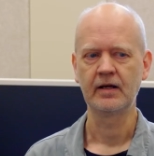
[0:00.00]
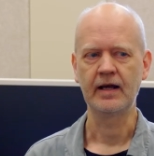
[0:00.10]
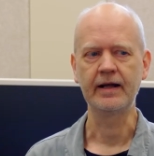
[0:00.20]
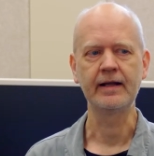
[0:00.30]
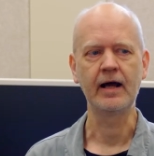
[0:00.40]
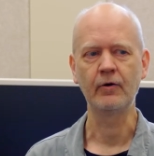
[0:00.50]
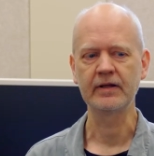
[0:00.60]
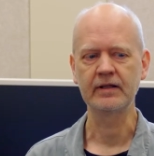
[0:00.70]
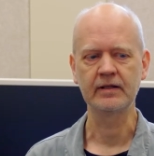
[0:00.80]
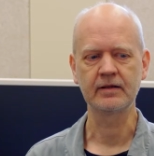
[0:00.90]
And now I
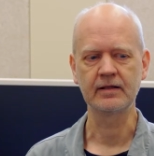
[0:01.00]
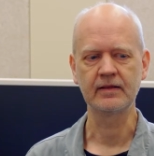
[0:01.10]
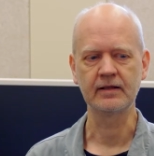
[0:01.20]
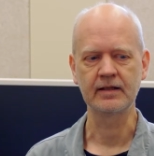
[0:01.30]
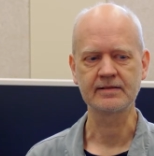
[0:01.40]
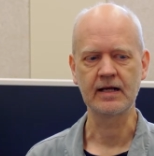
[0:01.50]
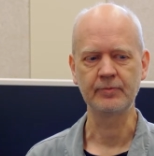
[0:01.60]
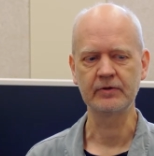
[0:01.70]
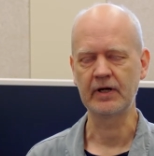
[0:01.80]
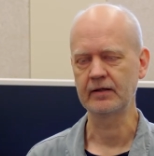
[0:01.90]
think the thing that's
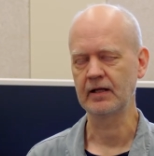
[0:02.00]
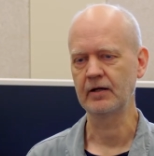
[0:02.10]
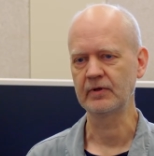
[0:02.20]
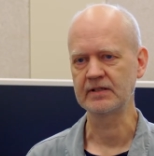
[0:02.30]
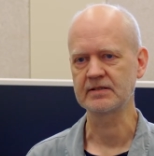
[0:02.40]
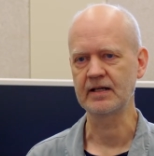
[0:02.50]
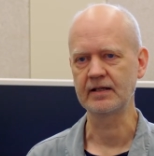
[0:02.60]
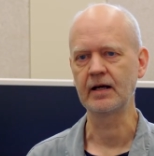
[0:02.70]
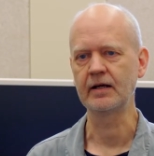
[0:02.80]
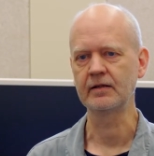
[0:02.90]
happening right now is
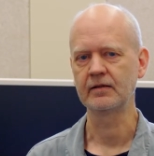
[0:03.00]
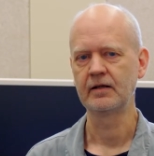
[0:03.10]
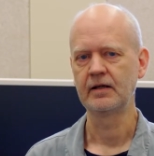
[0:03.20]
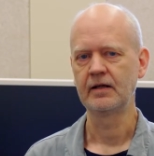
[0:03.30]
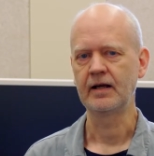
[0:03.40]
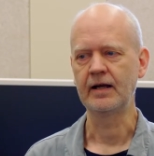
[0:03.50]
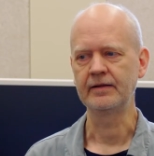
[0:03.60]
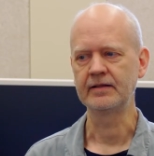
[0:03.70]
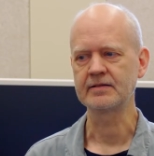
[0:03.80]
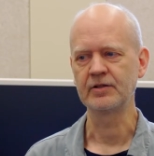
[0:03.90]
A I, and
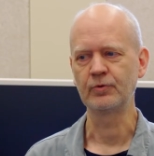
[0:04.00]
there is no